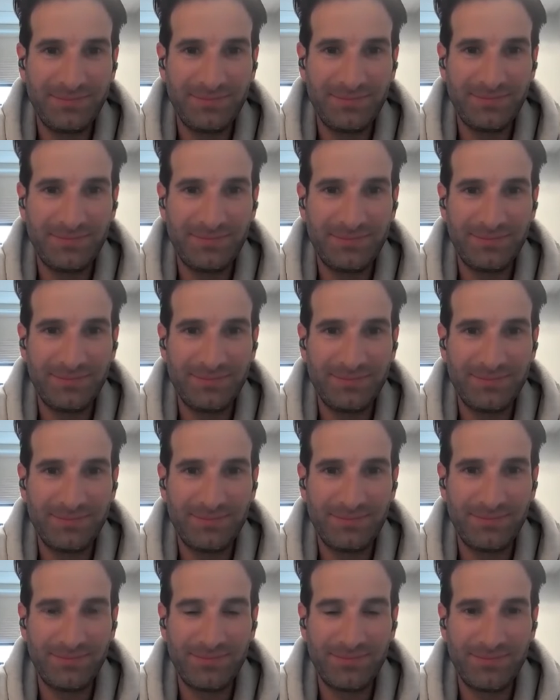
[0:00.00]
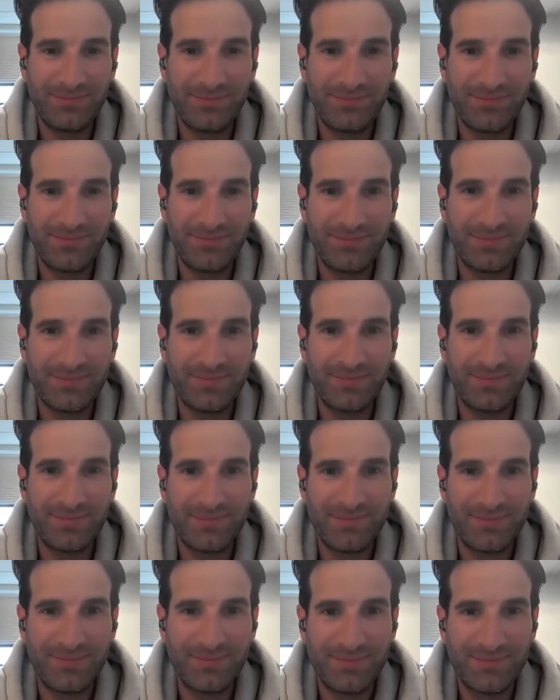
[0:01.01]

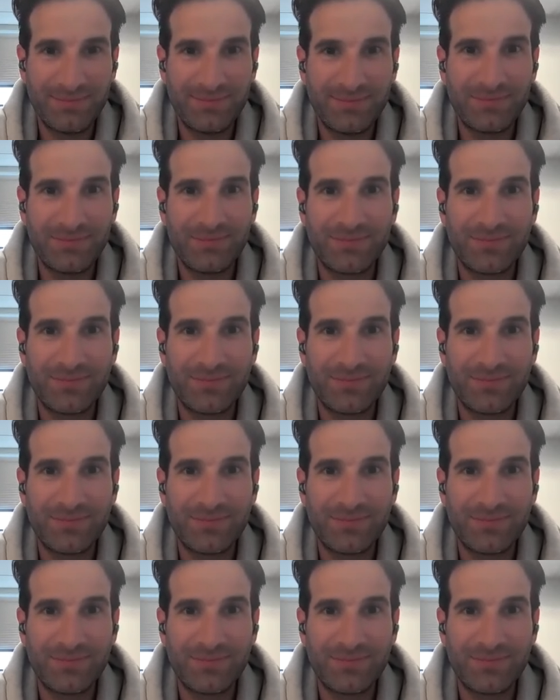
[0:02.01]
The person shown says nothing.